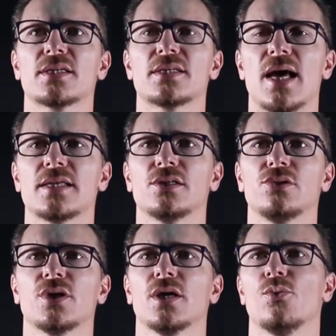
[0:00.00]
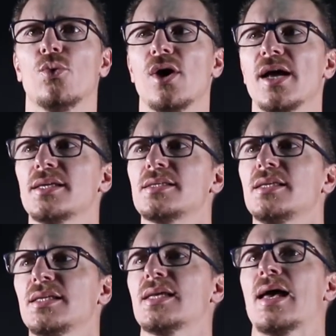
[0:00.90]
start to look at, why does
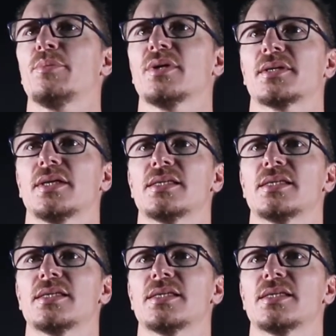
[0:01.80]
this happen?